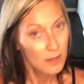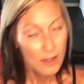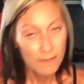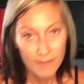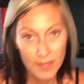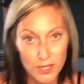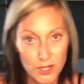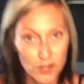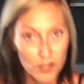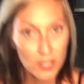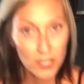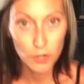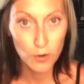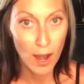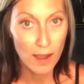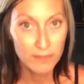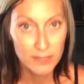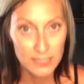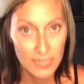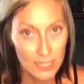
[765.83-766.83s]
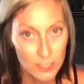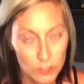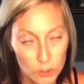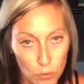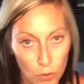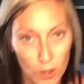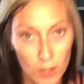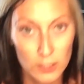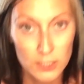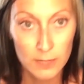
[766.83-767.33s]
that you're gonna gravitate
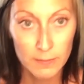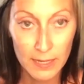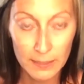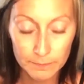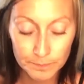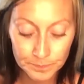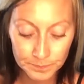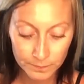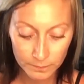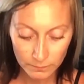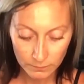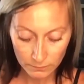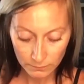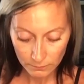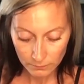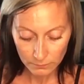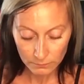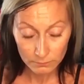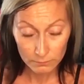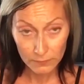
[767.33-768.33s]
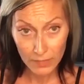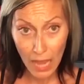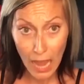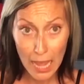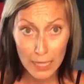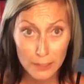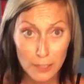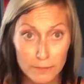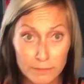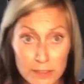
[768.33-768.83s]
towards. I mean,
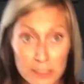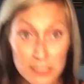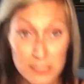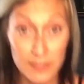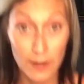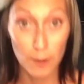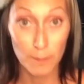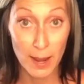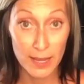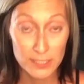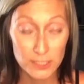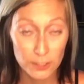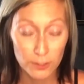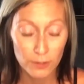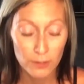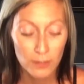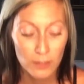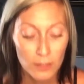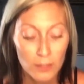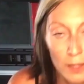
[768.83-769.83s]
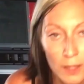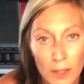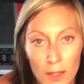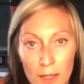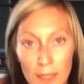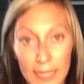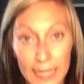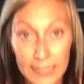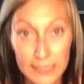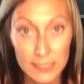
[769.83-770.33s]
I love the StairMaster.
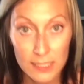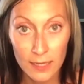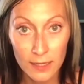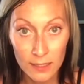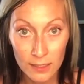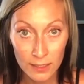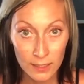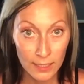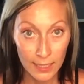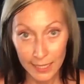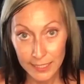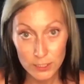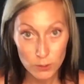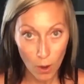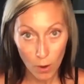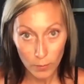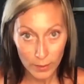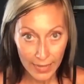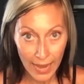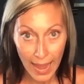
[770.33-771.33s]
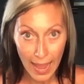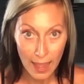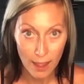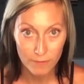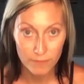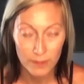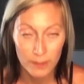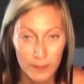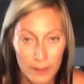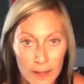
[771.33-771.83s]
It's what we
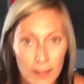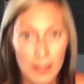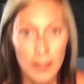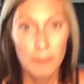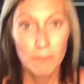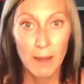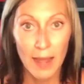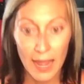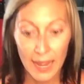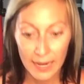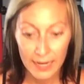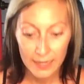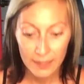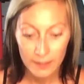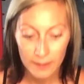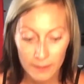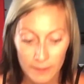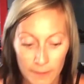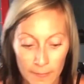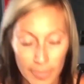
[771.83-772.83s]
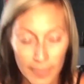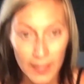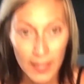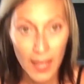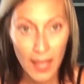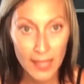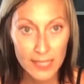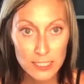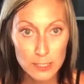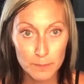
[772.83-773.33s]
have. My
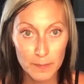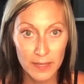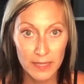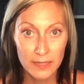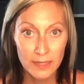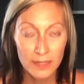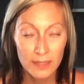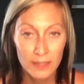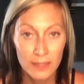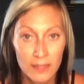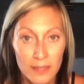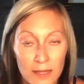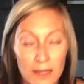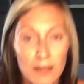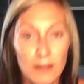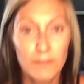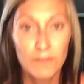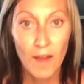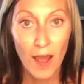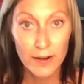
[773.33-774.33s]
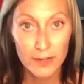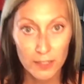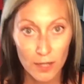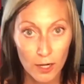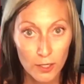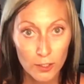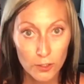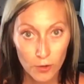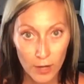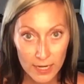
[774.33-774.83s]
husband found it
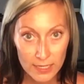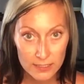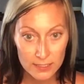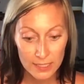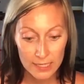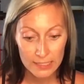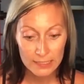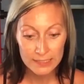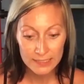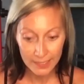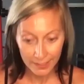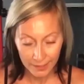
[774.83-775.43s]
on Craigslist,